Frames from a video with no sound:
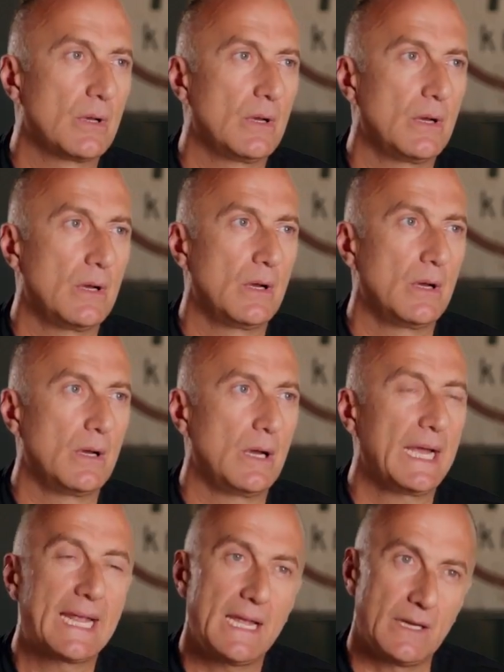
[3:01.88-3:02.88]
uh,
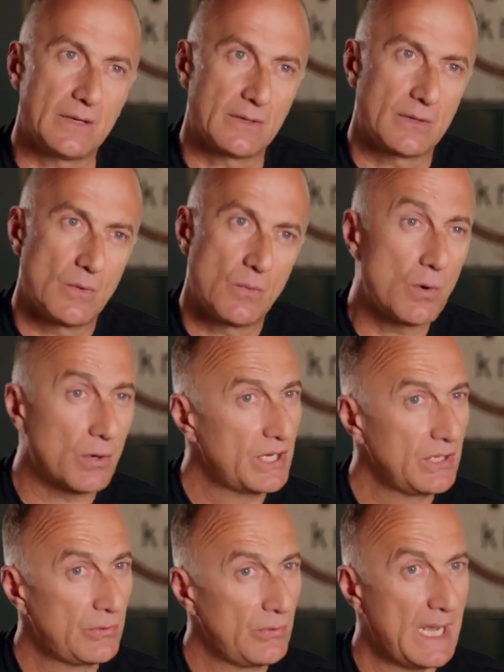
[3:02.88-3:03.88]
again
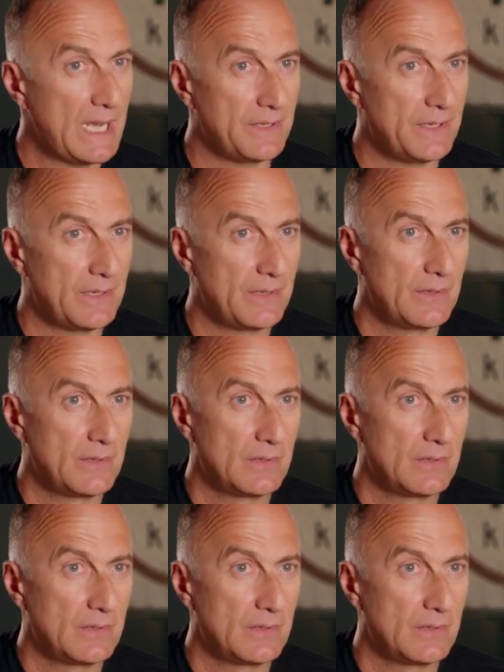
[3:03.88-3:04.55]
working together